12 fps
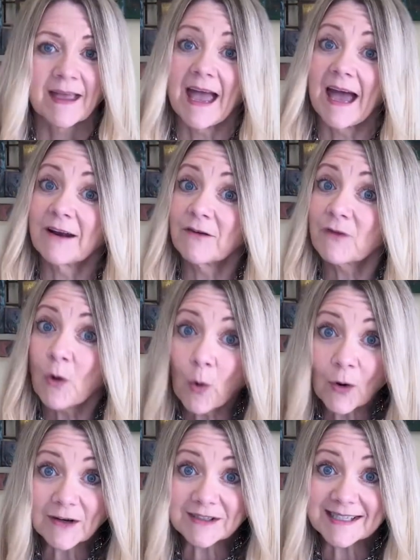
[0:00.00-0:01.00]
And of
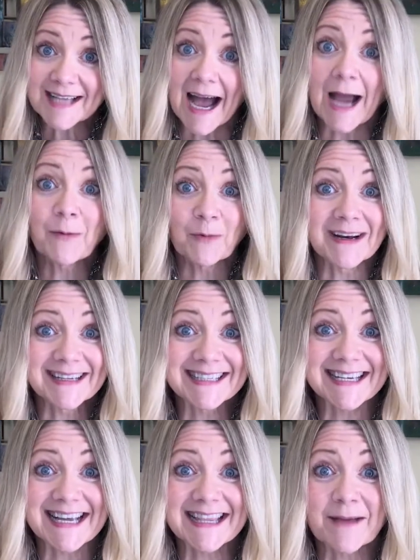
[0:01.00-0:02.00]
course, I wanted to
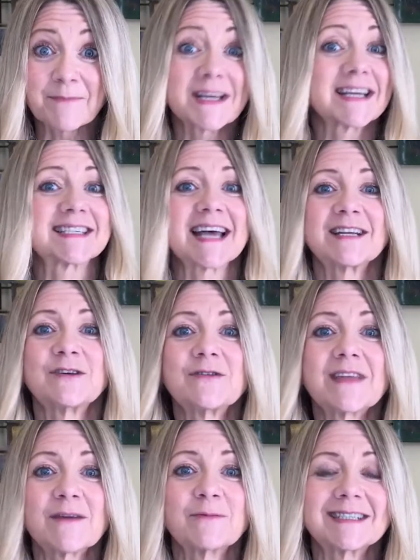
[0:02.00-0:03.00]
eat them because I knew
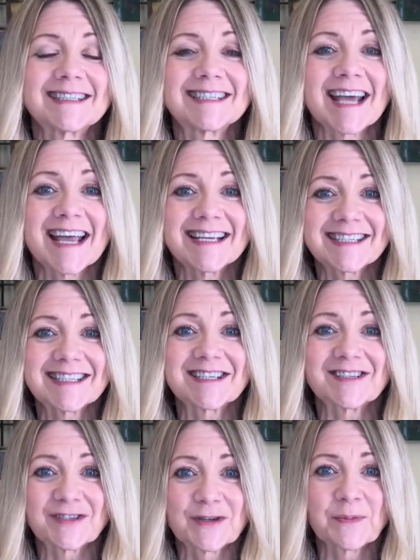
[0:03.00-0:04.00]
they would
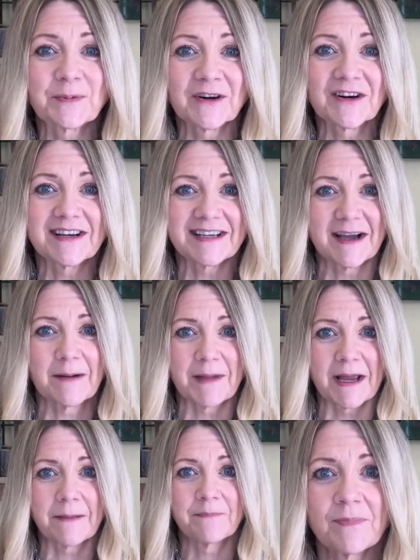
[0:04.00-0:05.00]
taste super
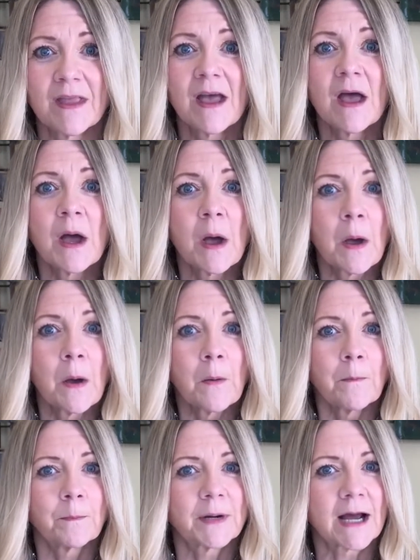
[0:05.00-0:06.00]
yummy.
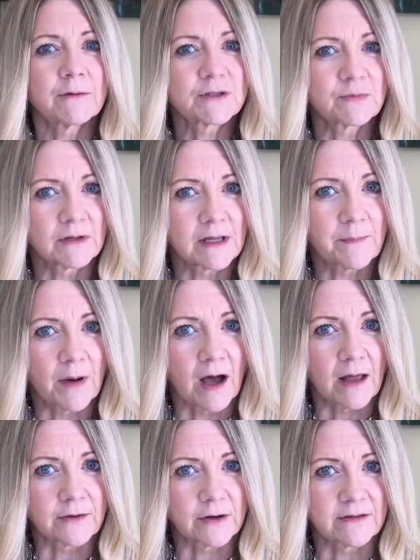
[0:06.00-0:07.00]
But I was really
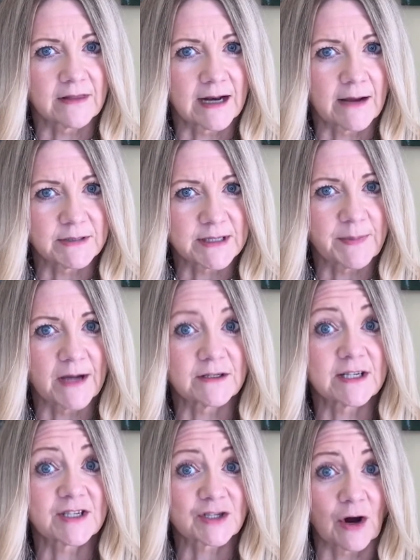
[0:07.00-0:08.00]
bothered that I was about to
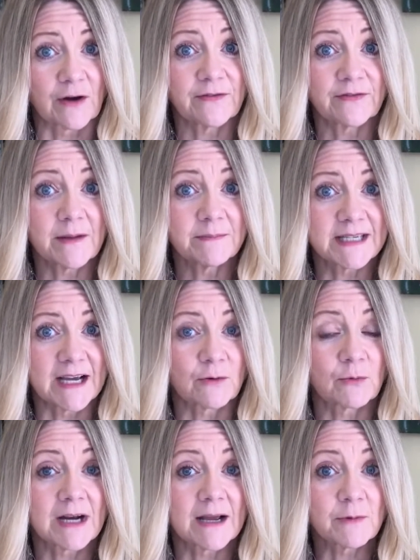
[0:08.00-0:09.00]
scarf them down
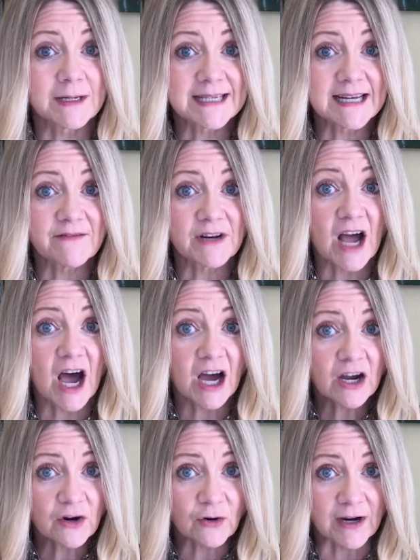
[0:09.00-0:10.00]
when I wasn't even
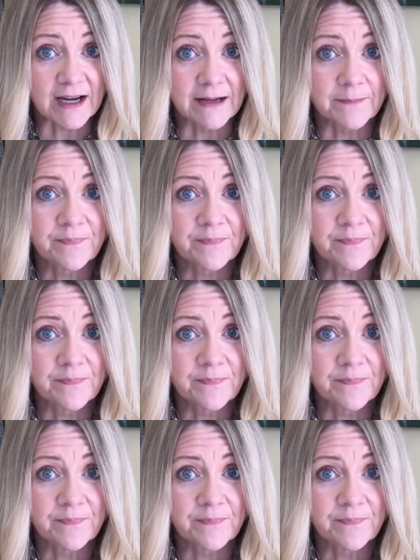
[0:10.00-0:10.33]
hungry.